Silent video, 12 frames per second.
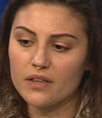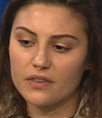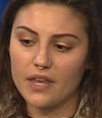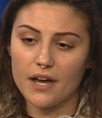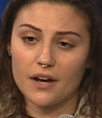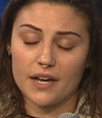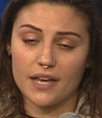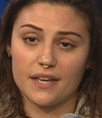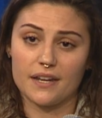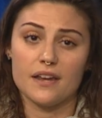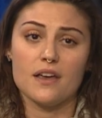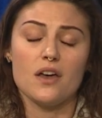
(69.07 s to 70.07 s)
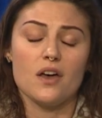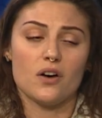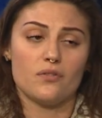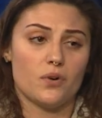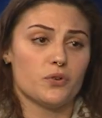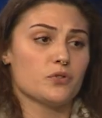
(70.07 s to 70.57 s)
They are in
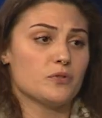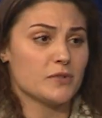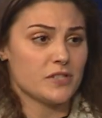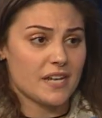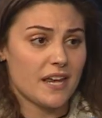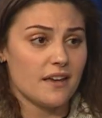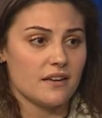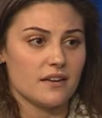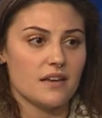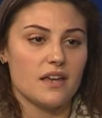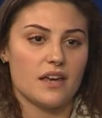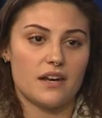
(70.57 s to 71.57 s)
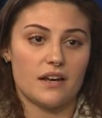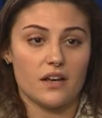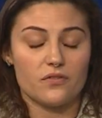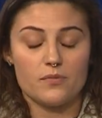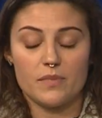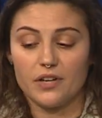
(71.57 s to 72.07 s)
a vulnerable state in an
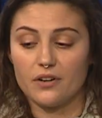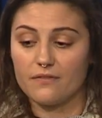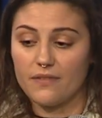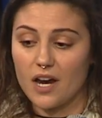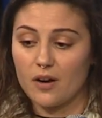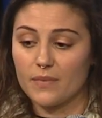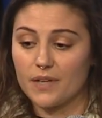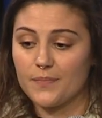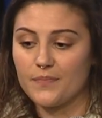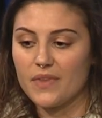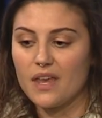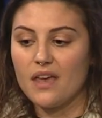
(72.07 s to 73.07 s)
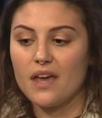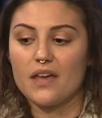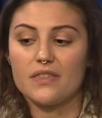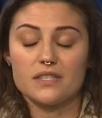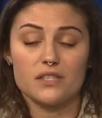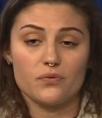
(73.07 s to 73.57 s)
unfamiliar environment.
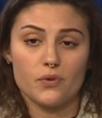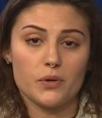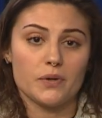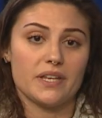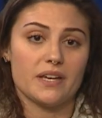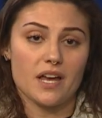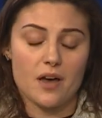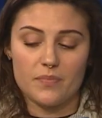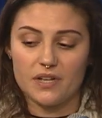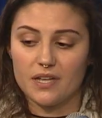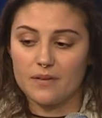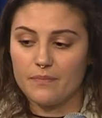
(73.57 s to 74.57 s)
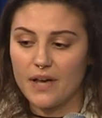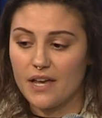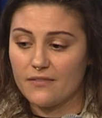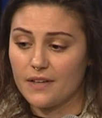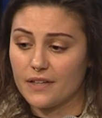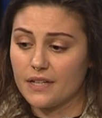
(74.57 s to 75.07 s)
And this is frequently accompanied by
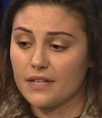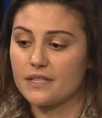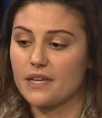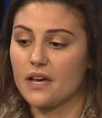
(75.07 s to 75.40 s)
feelings